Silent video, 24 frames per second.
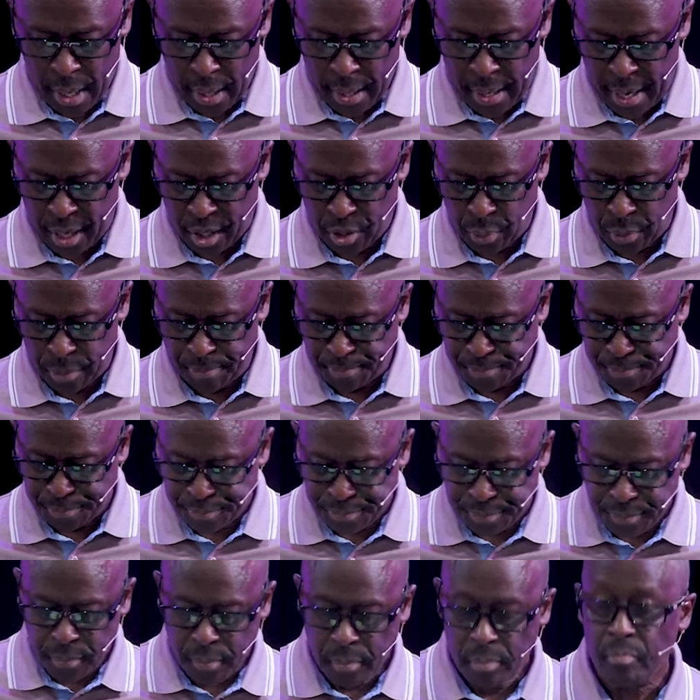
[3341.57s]
Next one.
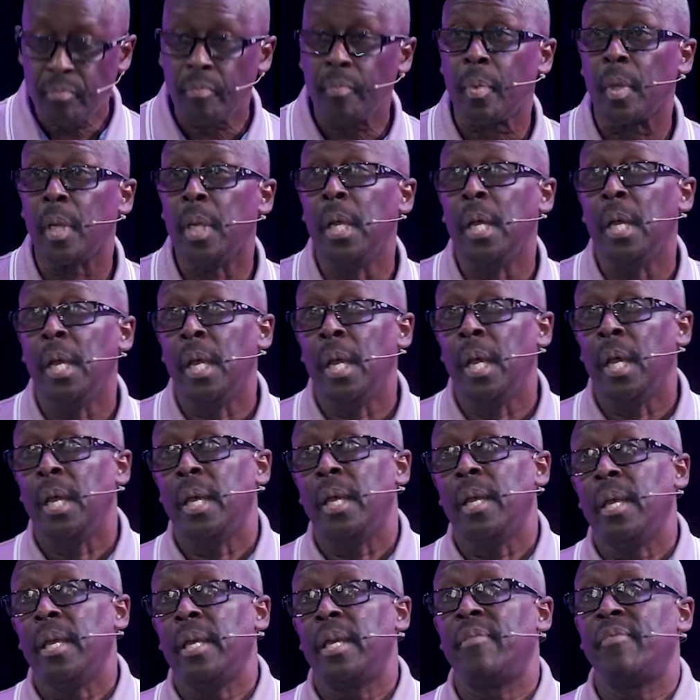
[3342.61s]

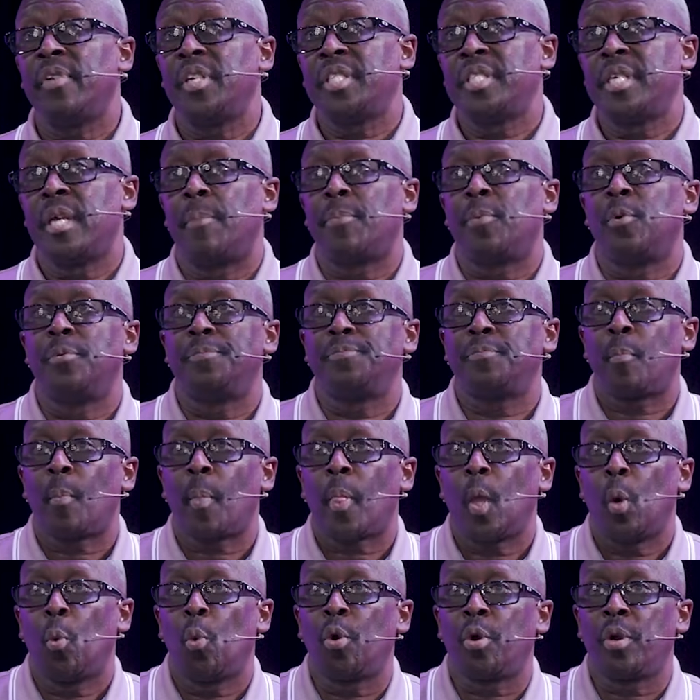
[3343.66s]
Give an example.
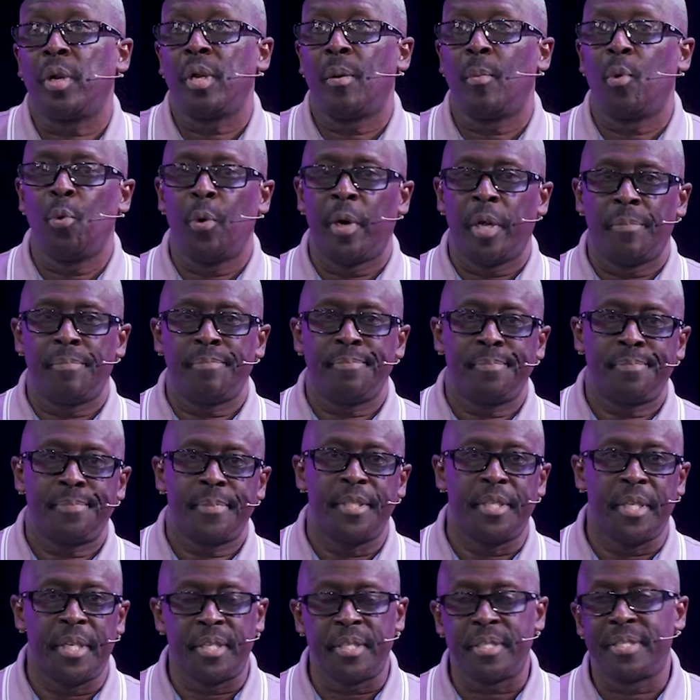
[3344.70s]
Worker number one.
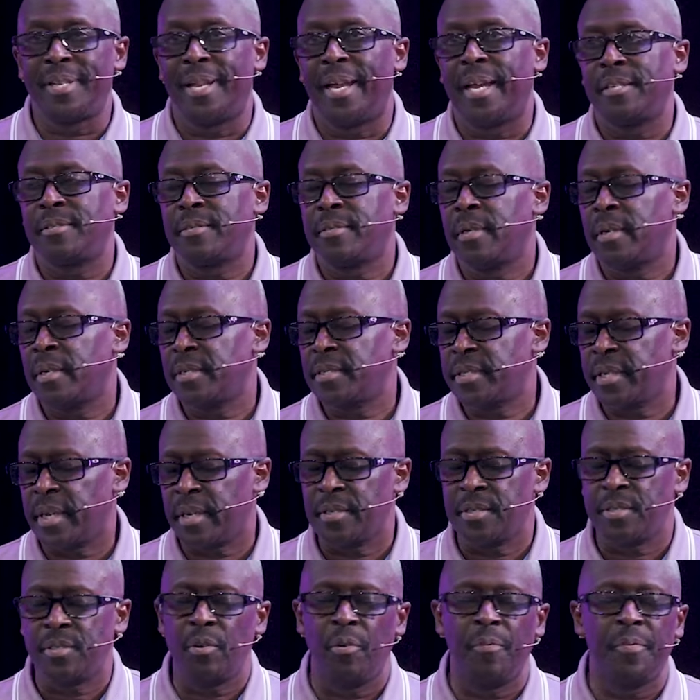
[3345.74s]
I did this last
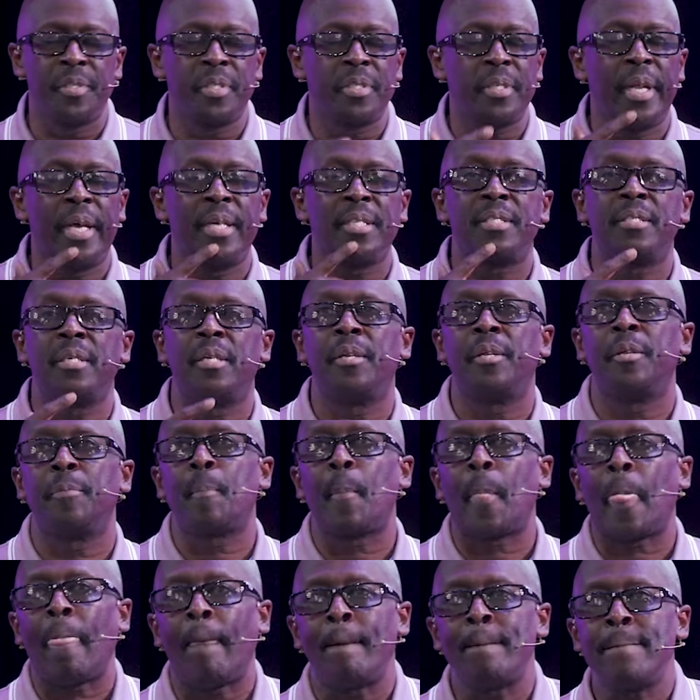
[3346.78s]
second service last Sunday.
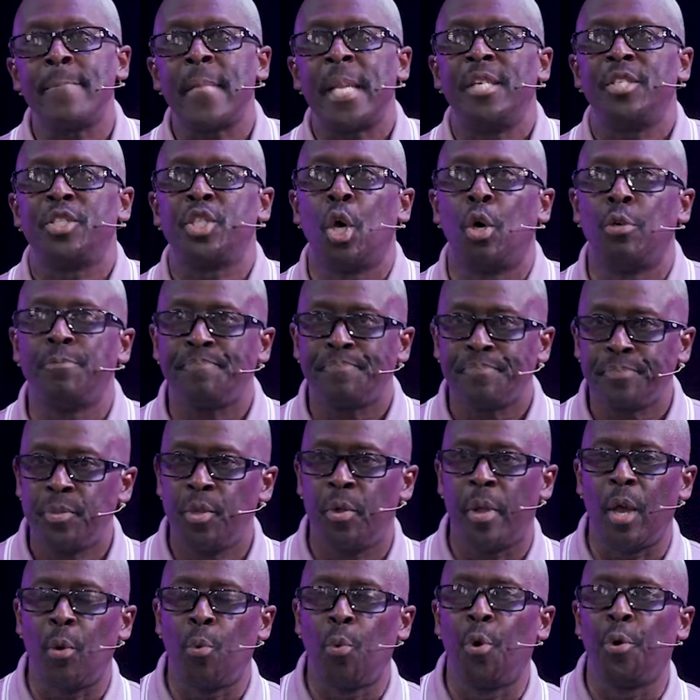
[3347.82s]
So
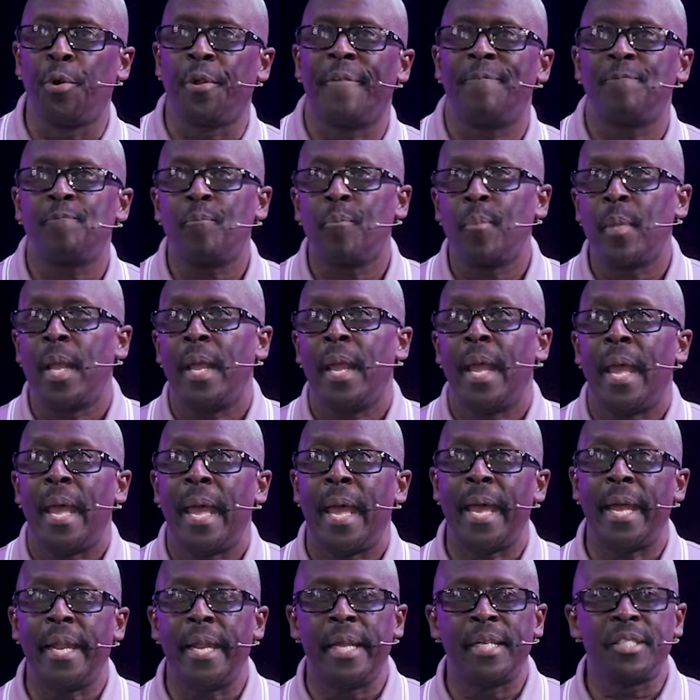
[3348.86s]
you're at work,
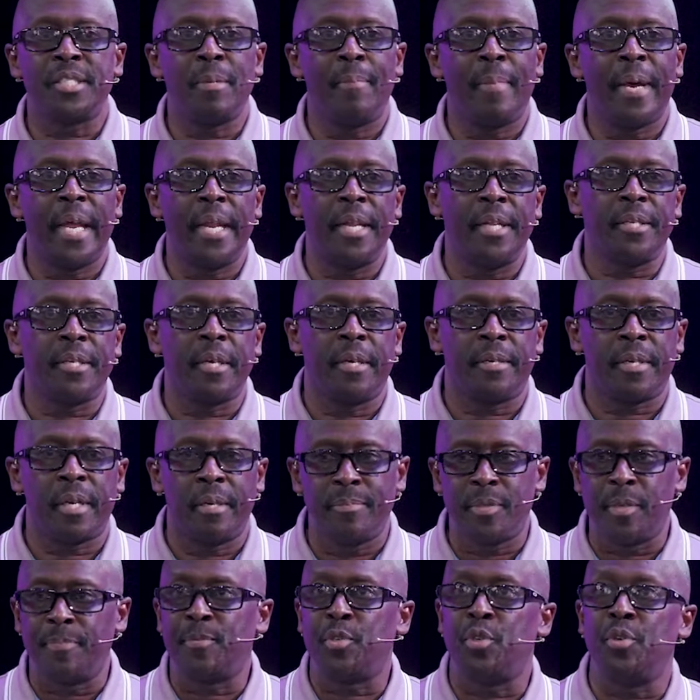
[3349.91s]
and somebody
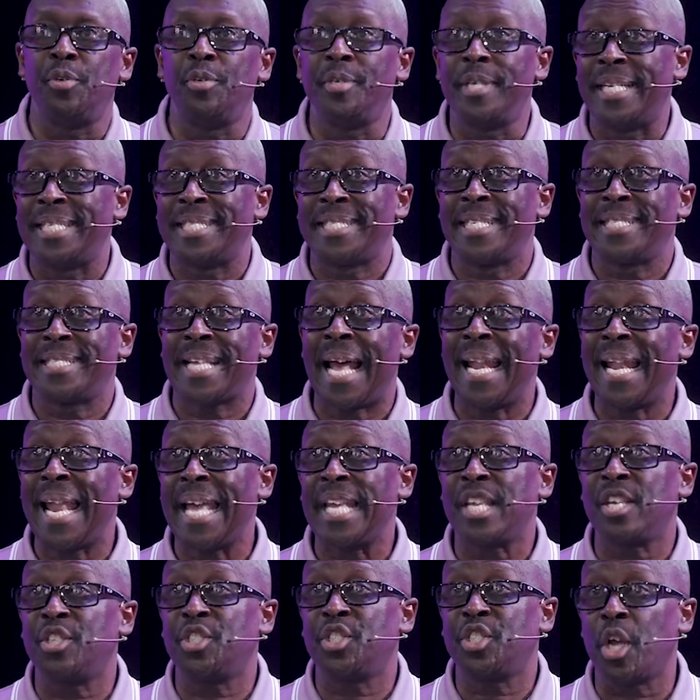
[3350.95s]
comes up to you and says, I
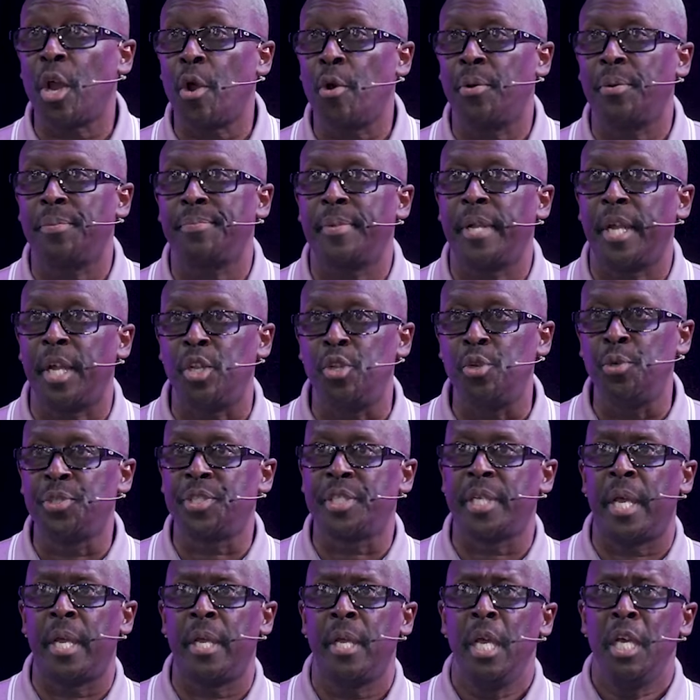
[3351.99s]
like your shirt. And you
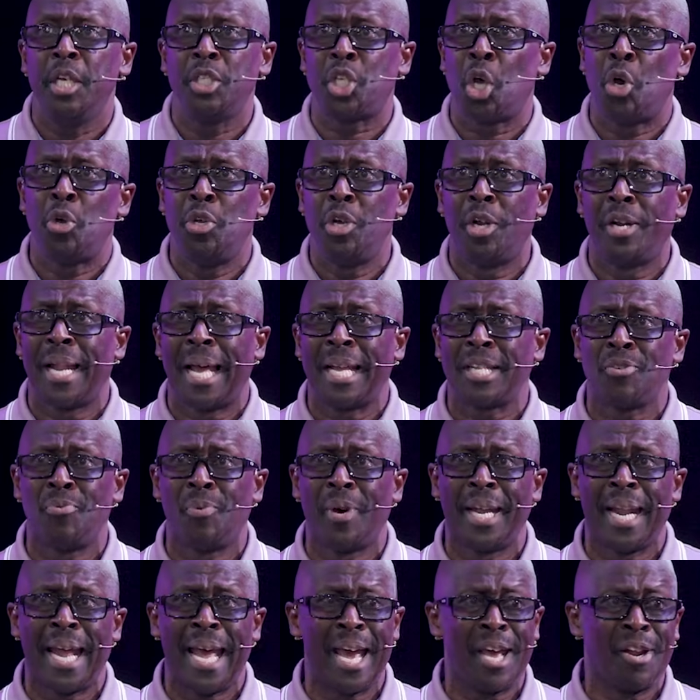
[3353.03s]
say, so you don't like the
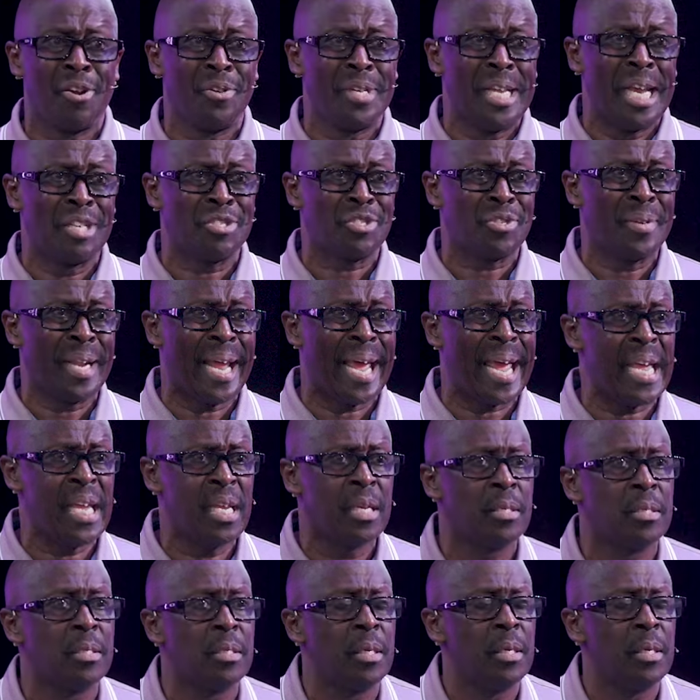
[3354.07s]
one I had on yesterday?